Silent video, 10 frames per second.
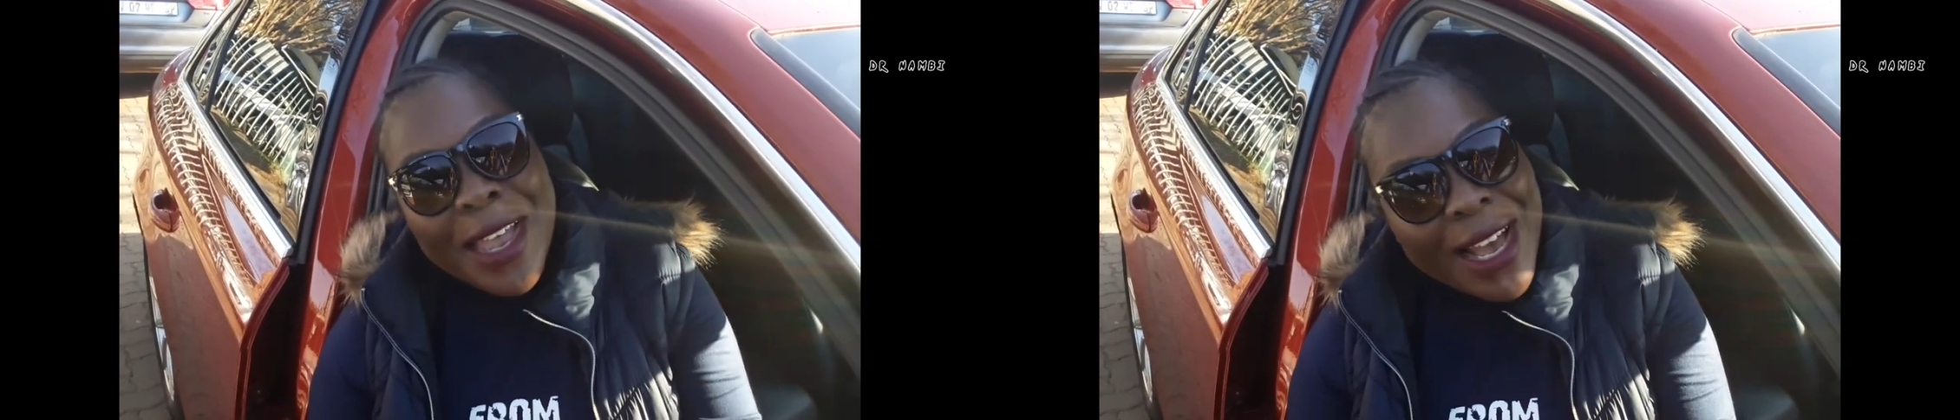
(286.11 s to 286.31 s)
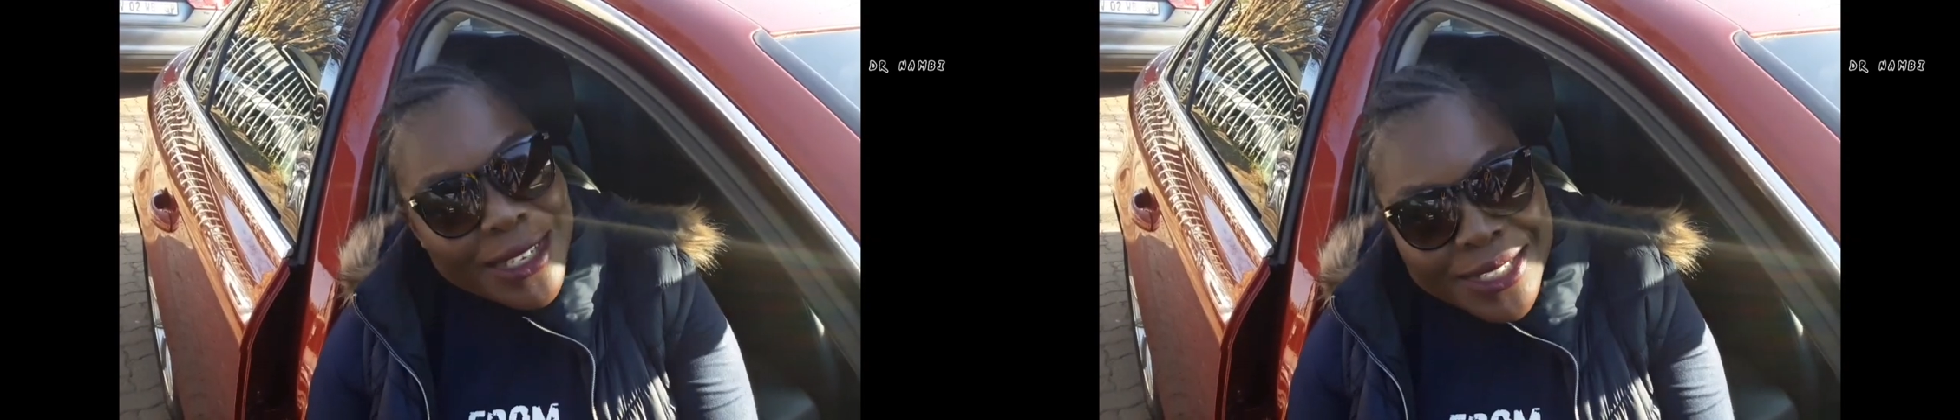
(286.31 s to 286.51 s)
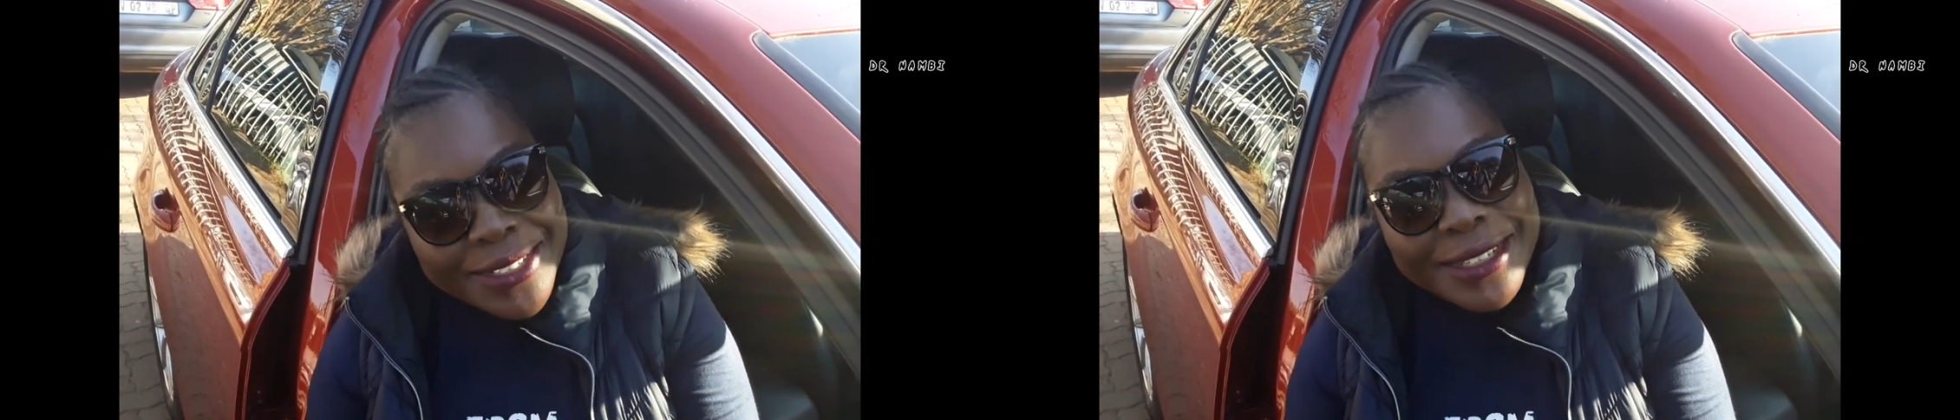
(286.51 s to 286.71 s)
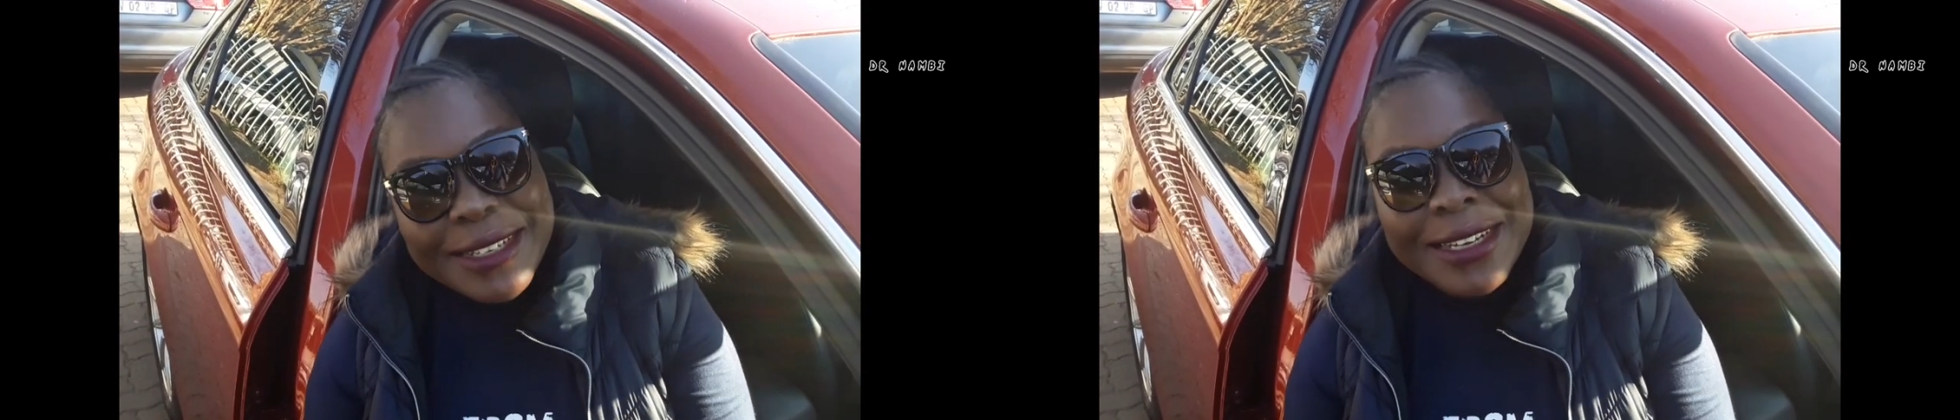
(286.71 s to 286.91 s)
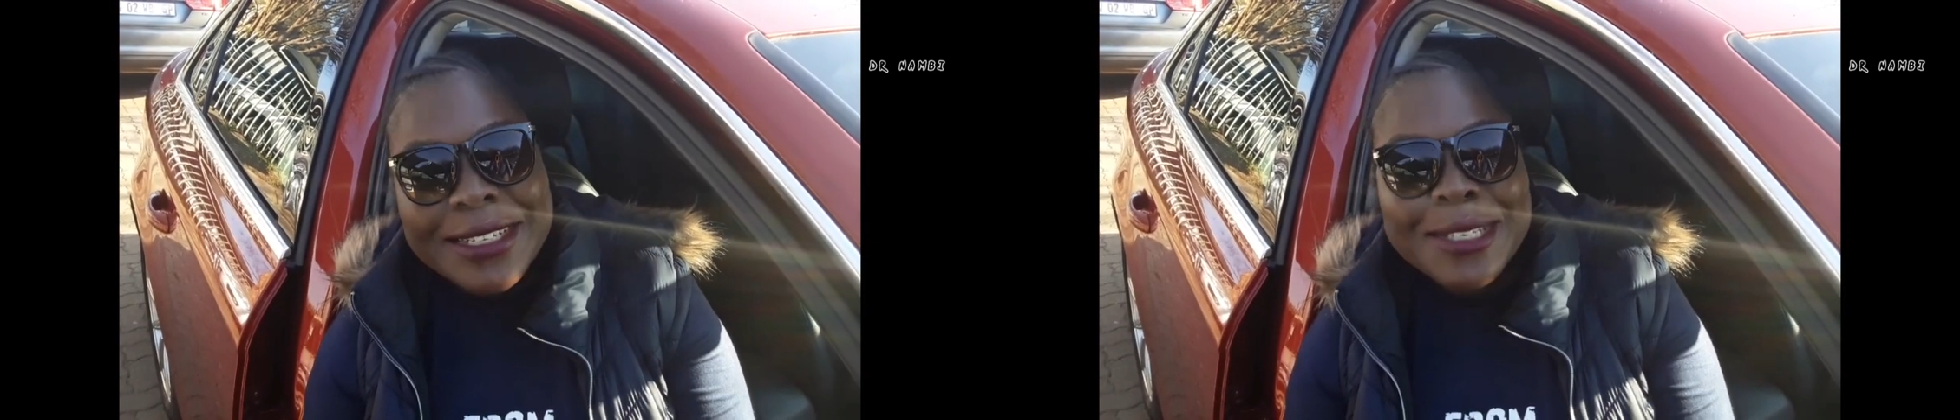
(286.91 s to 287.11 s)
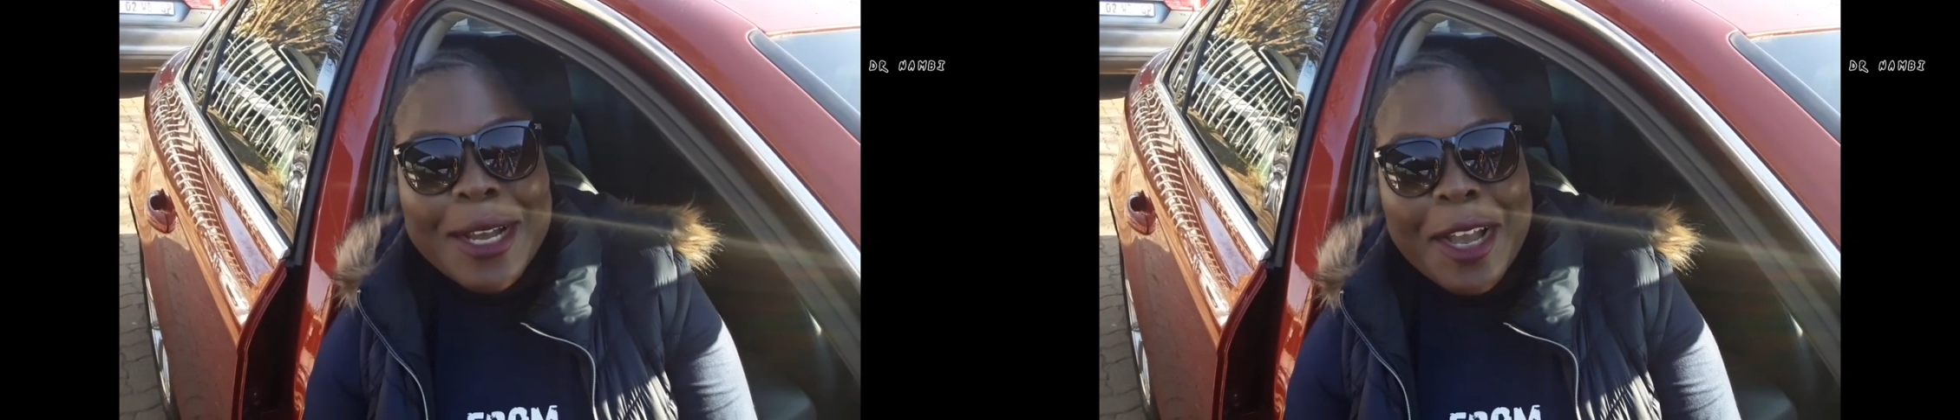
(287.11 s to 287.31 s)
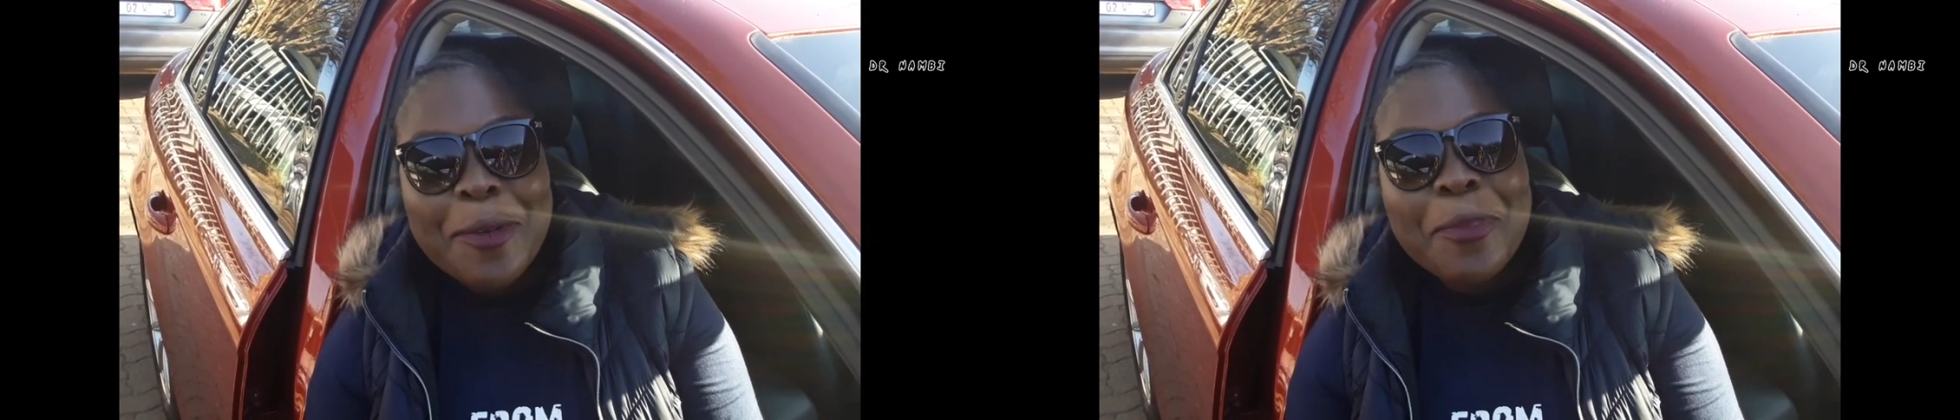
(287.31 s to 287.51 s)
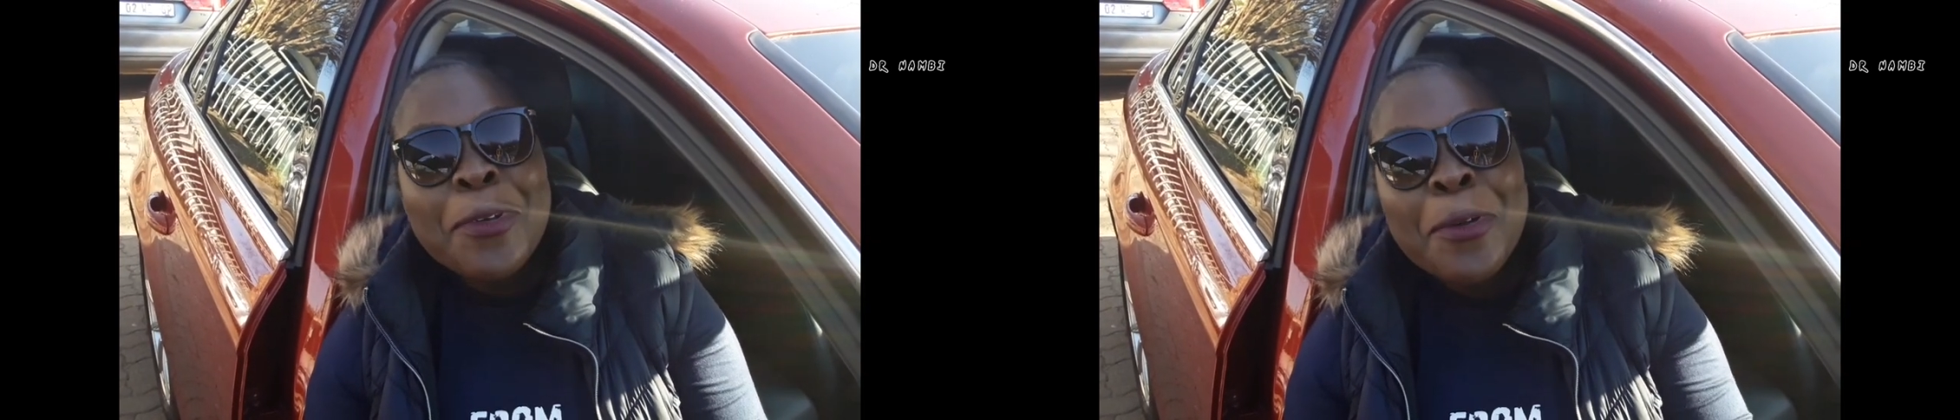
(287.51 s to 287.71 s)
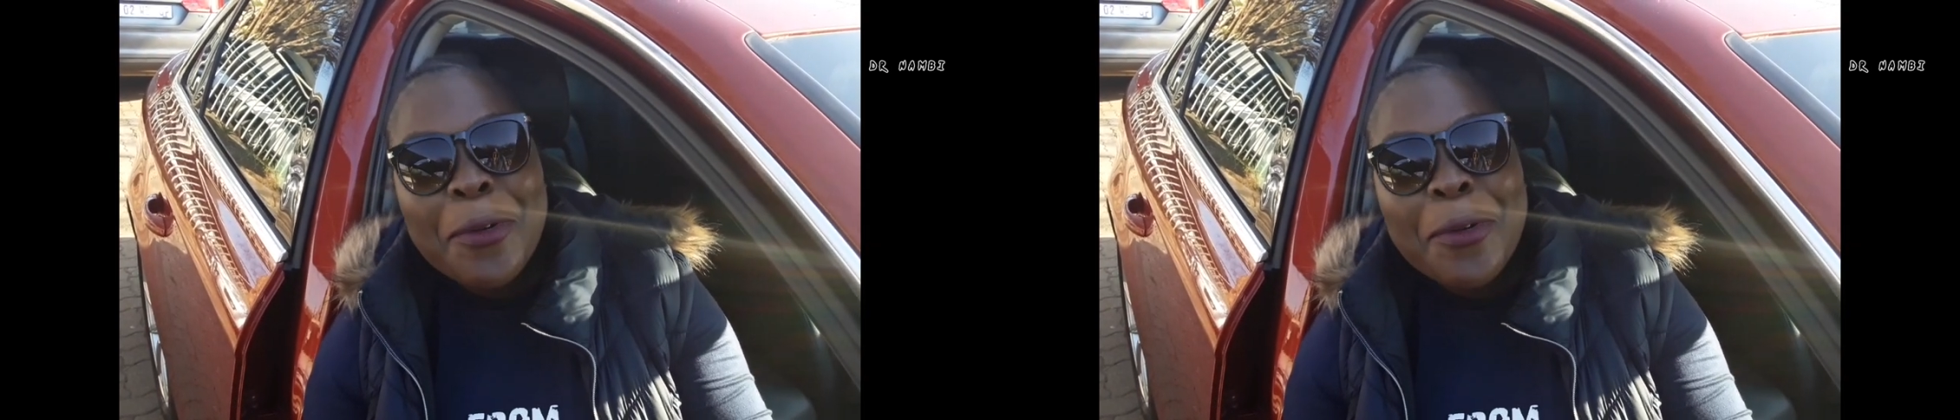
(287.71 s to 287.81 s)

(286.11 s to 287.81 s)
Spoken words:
Until next time,